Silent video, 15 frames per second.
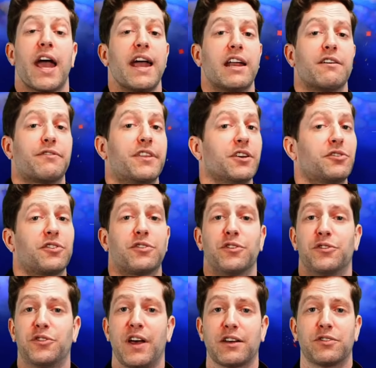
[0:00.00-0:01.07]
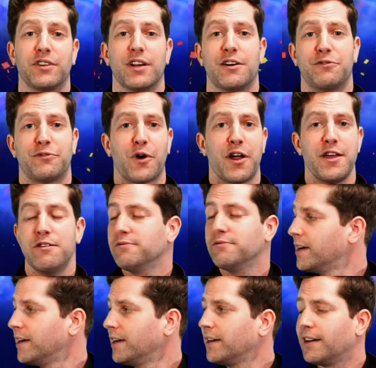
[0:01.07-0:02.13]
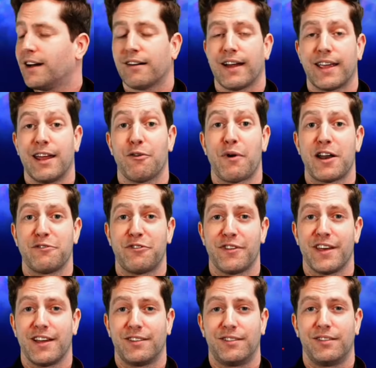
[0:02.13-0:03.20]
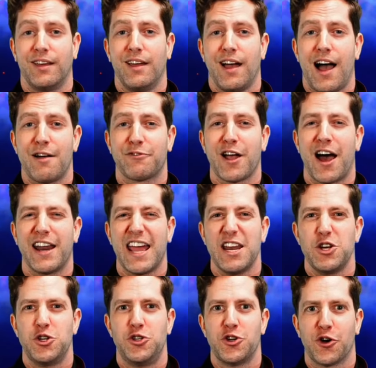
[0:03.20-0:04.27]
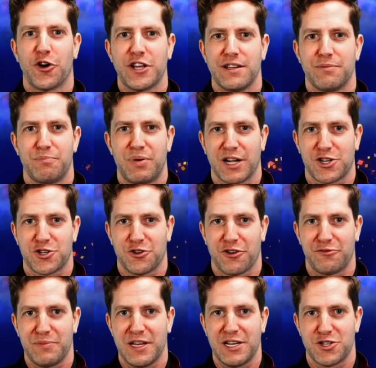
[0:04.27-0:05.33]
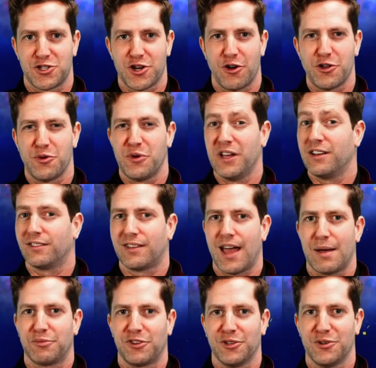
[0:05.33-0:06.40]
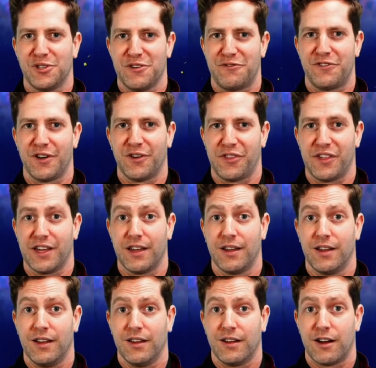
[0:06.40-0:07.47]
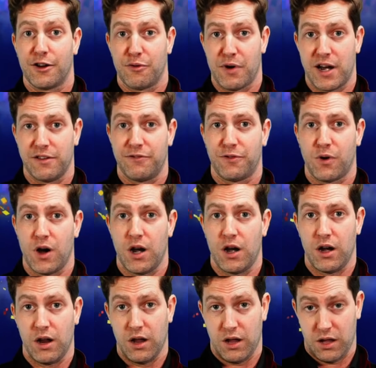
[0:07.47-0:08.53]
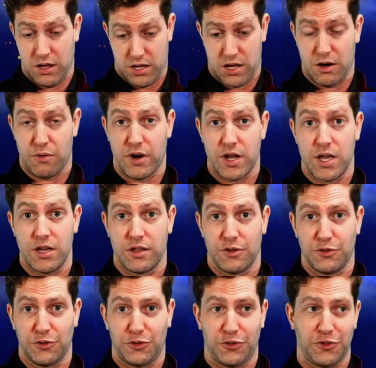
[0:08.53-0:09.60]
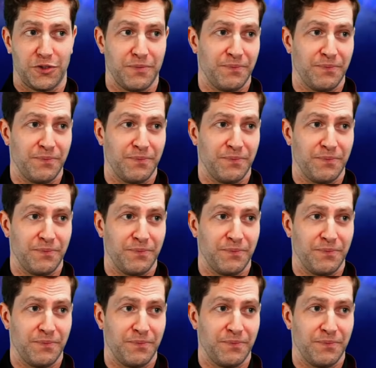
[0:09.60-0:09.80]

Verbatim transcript: and if this isn't sexy enough for you, all right, get ready for this. I've got a dirty picture of me to show you. It is absolutely filthy. Are you ready for it? Here it is.